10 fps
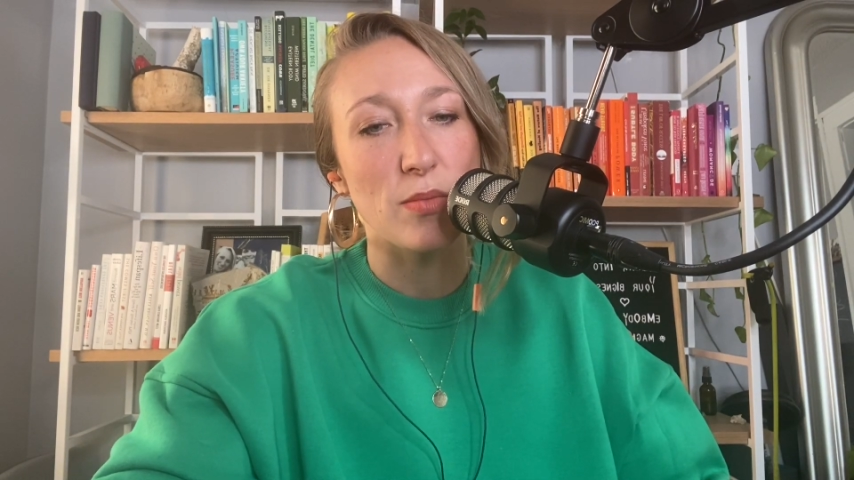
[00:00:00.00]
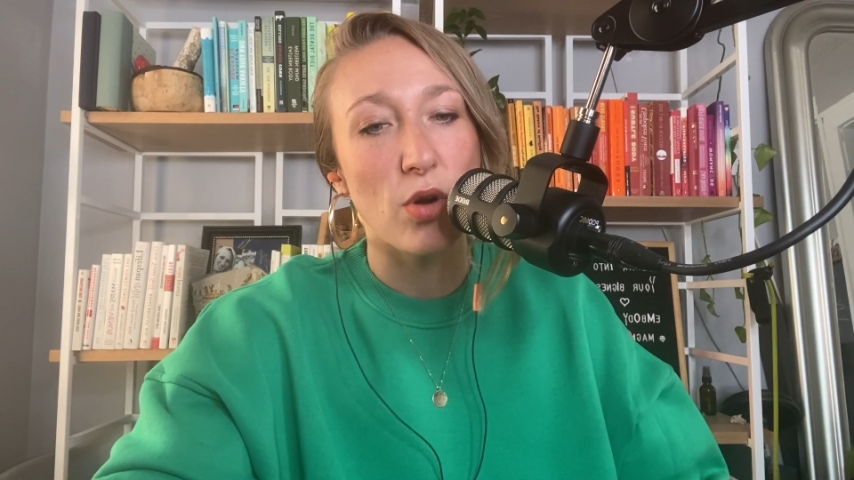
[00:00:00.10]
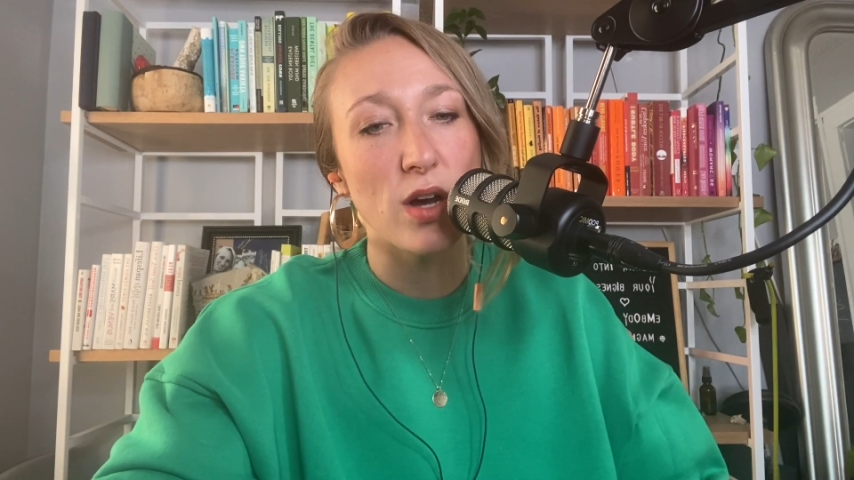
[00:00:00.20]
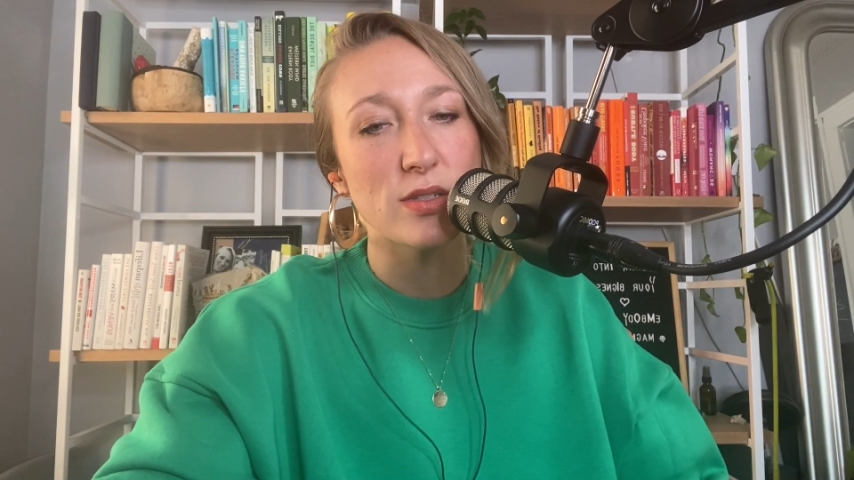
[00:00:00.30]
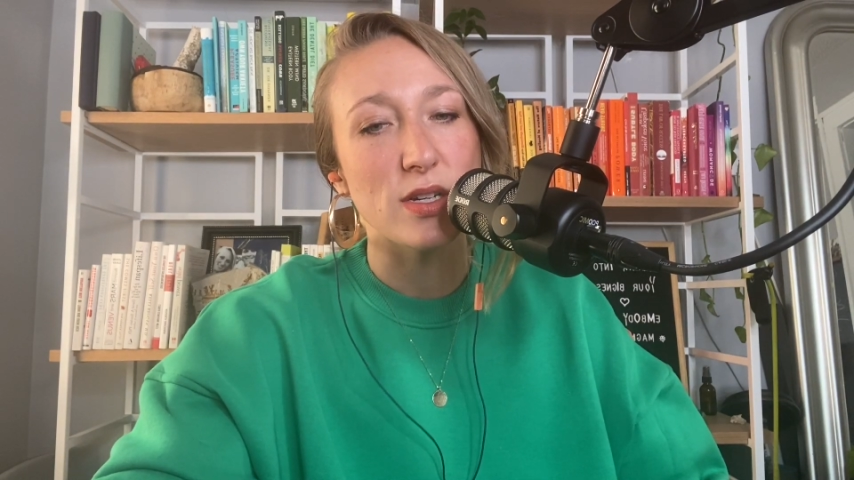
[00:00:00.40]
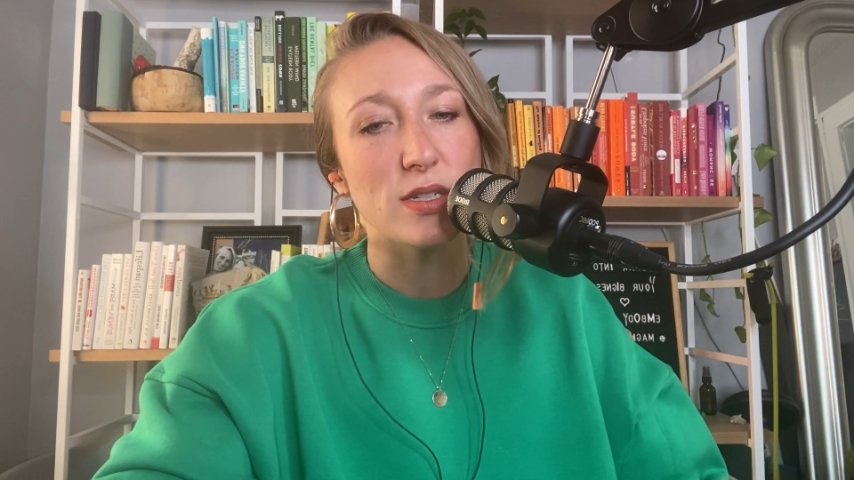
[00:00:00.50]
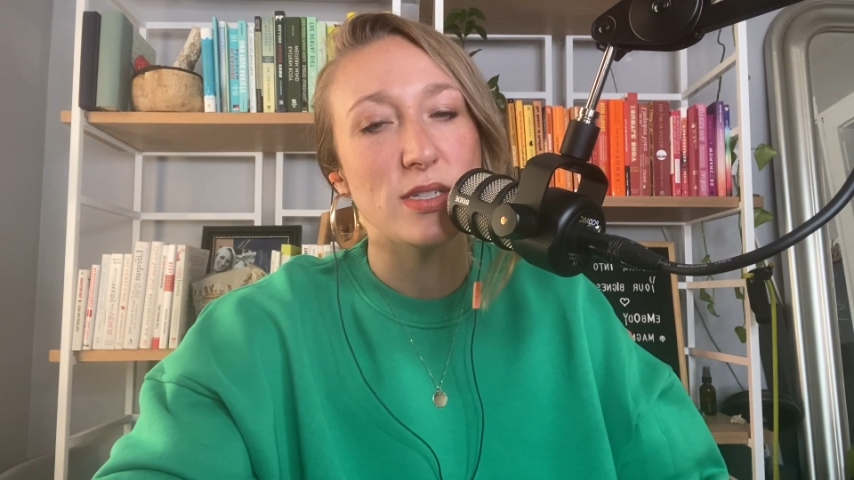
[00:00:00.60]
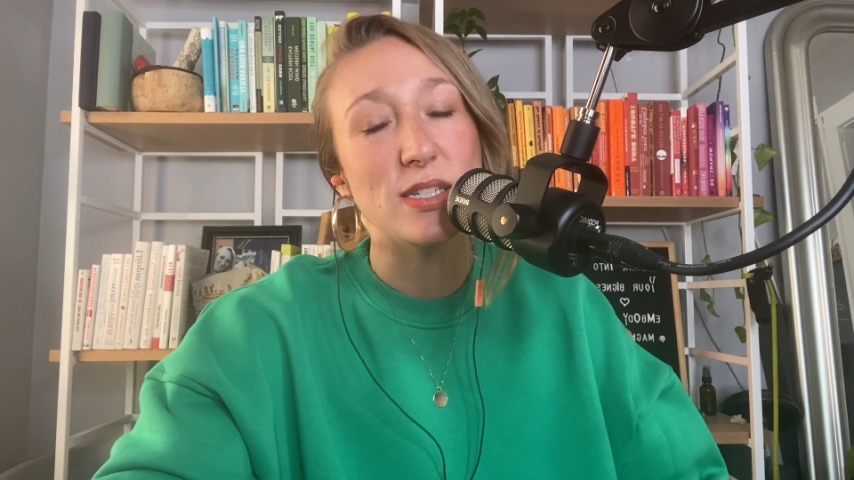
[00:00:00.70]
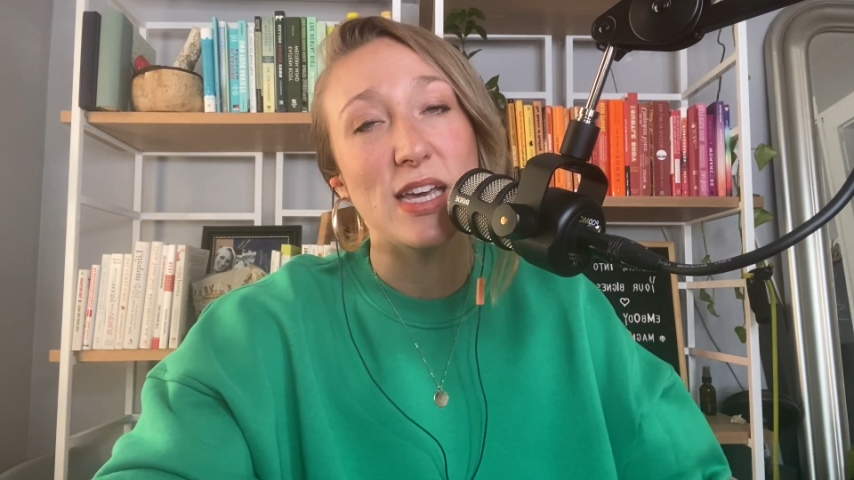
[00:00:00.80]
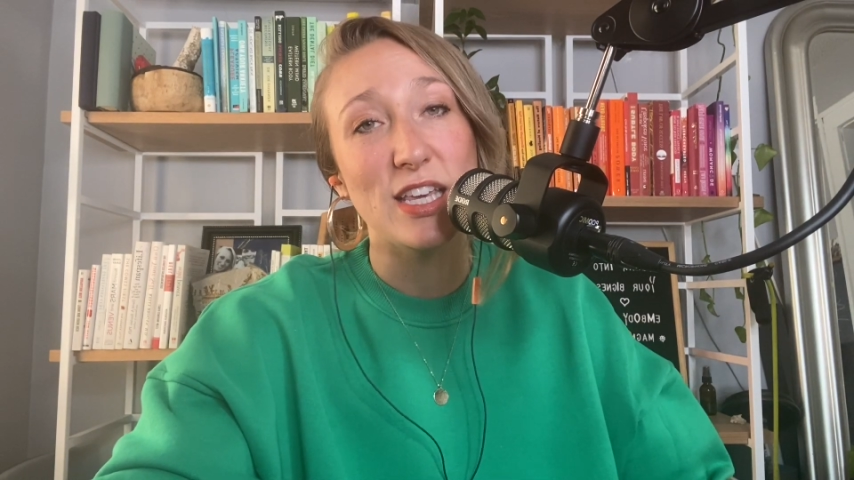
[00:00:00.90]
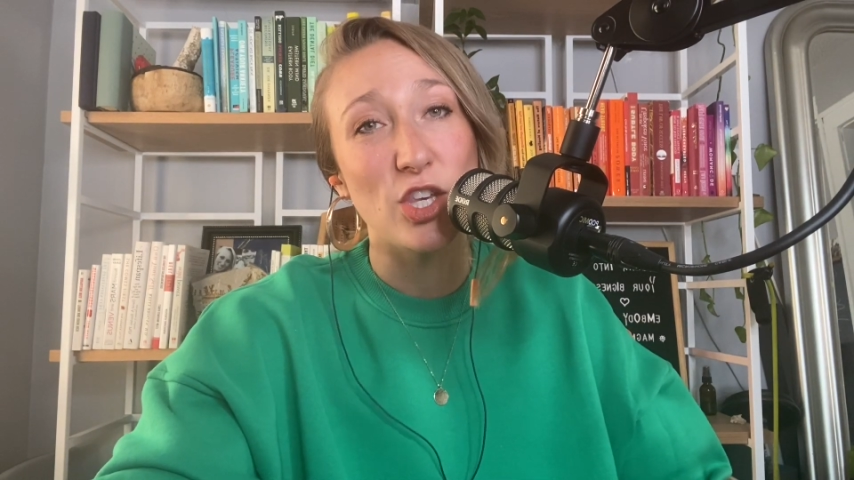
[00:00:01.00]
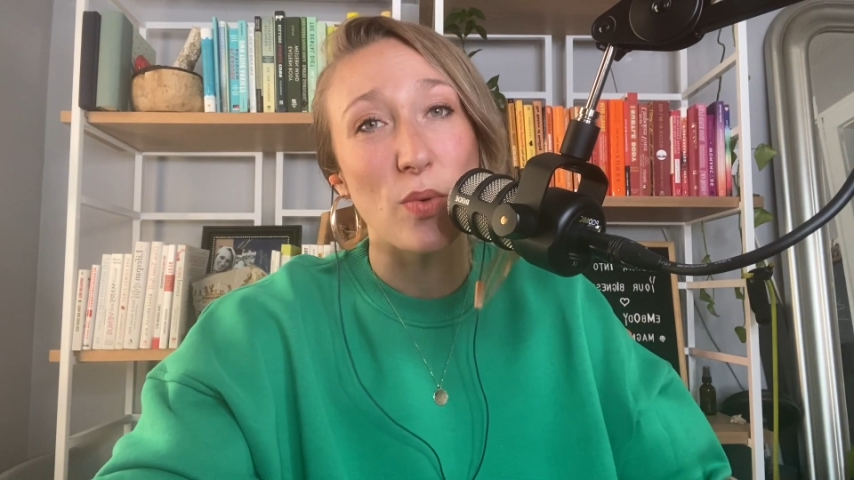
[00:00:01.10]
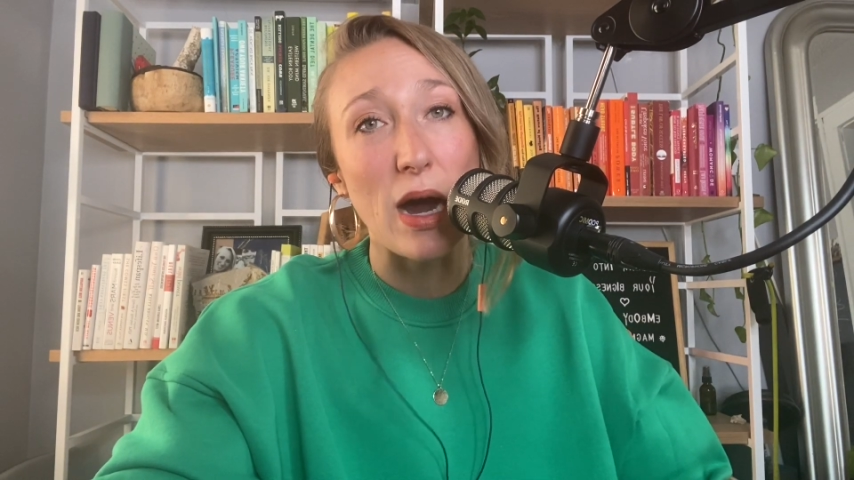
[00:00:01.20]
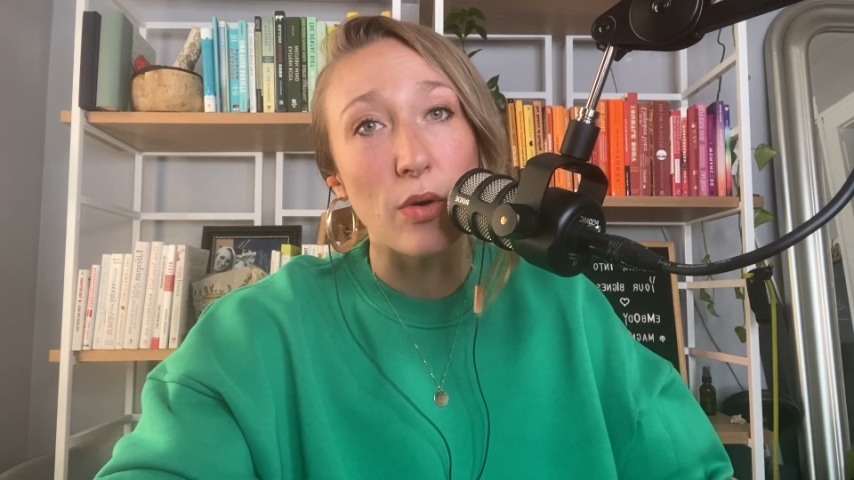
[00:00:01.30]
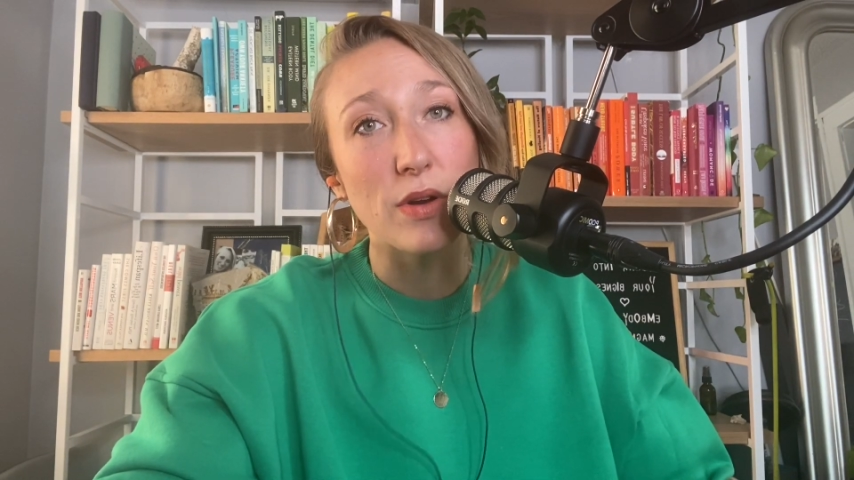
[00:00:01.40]
process to take
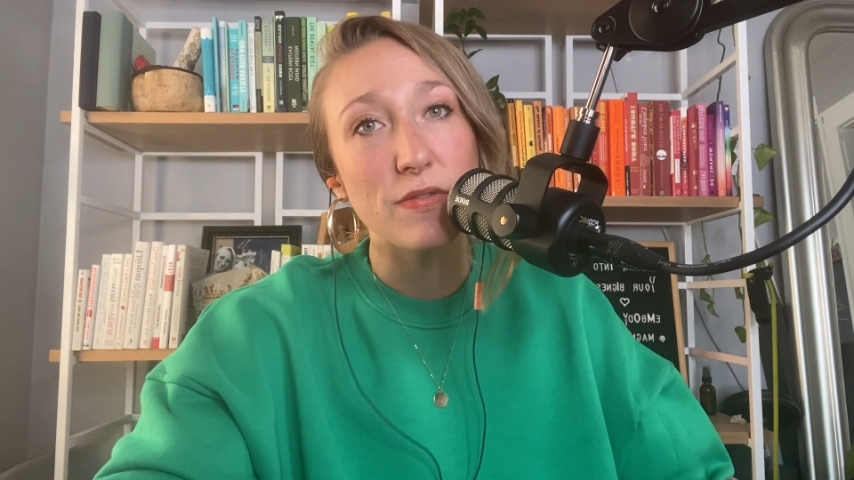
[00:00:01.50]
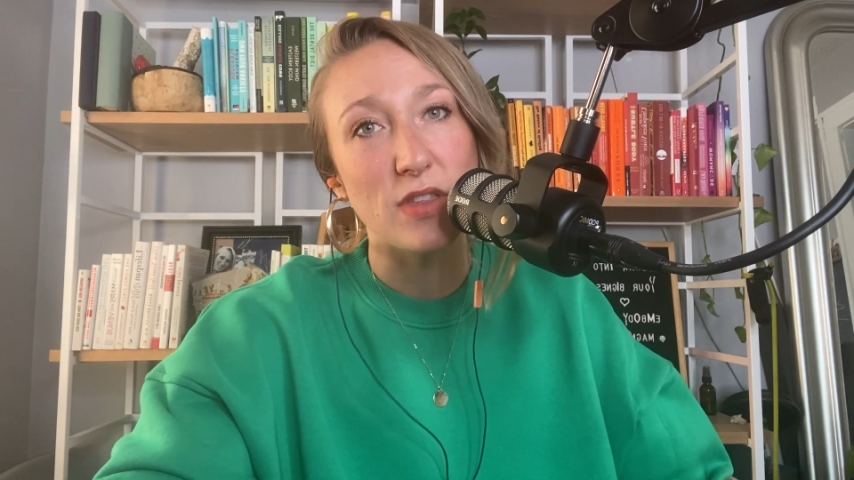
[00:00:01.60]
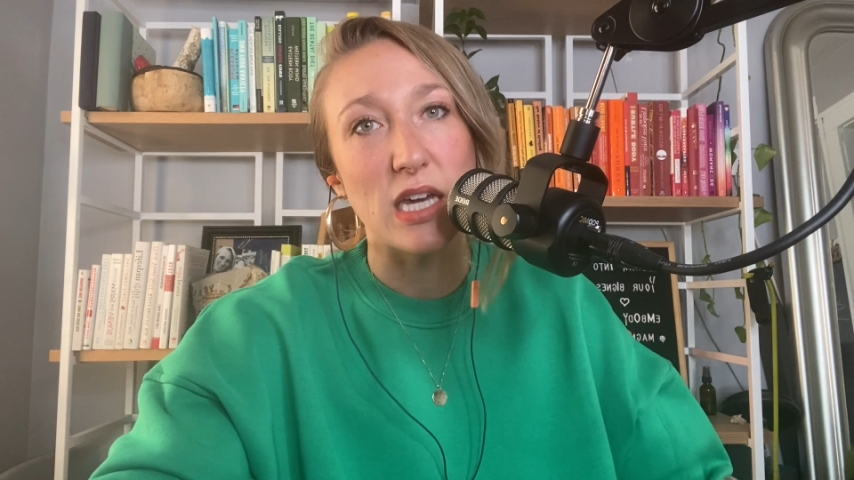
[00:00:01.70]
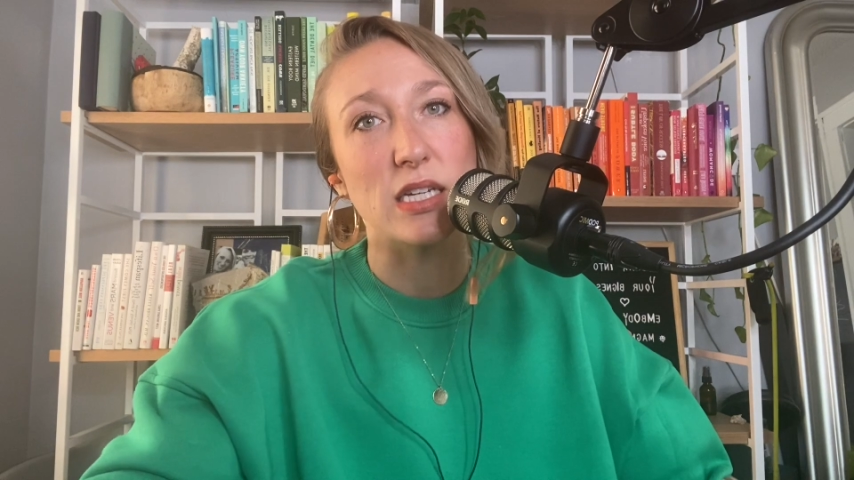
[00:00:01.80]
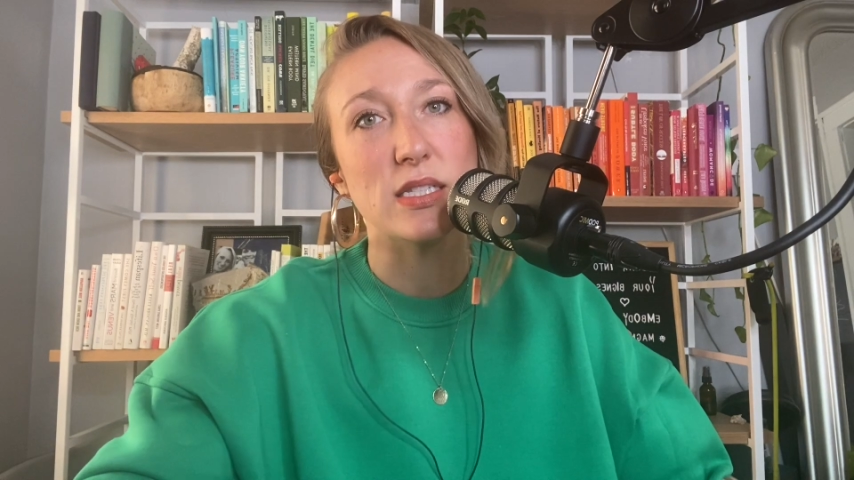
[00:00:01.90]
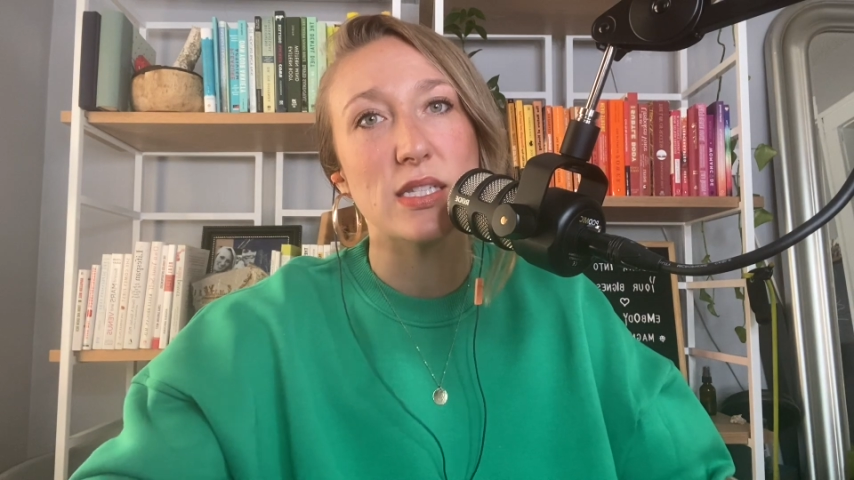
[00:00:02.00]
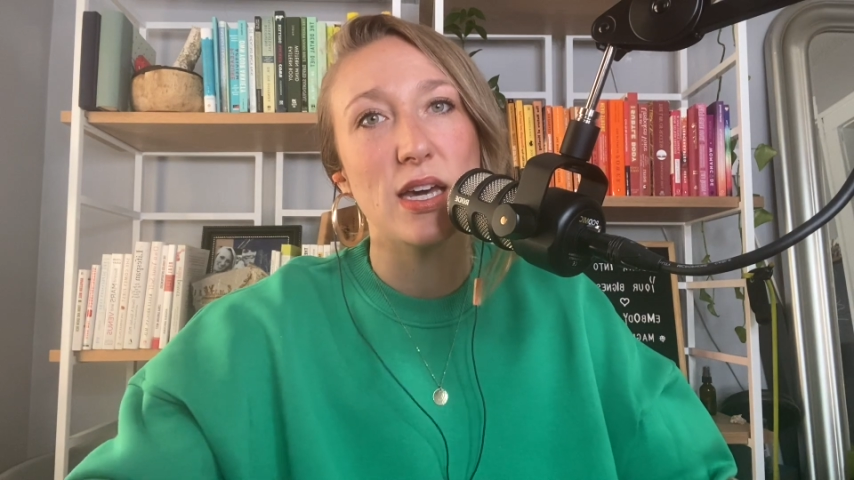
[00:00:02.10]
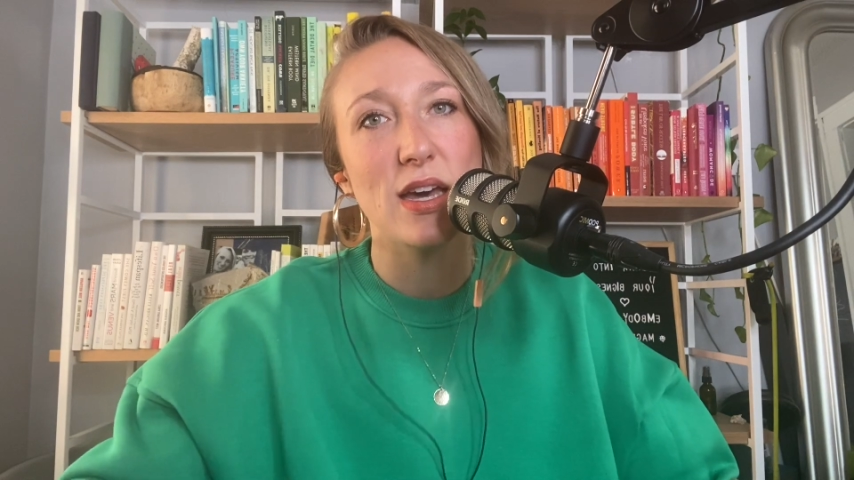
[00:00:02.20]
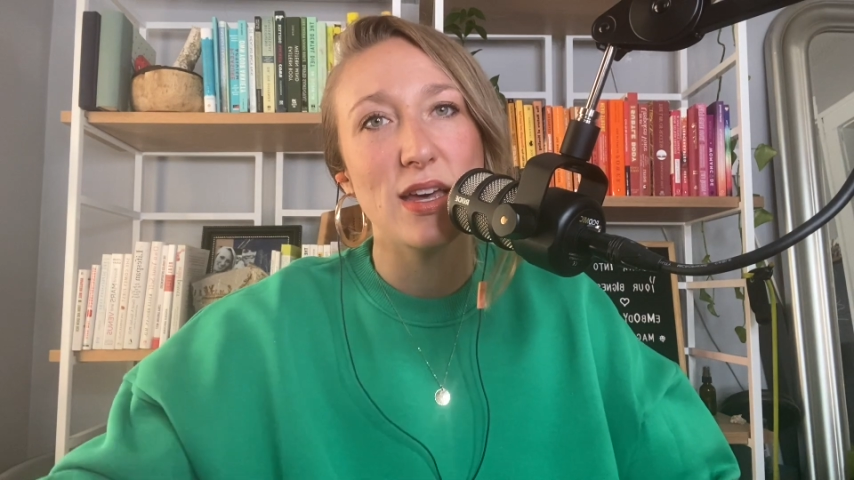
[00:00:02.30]
you out of things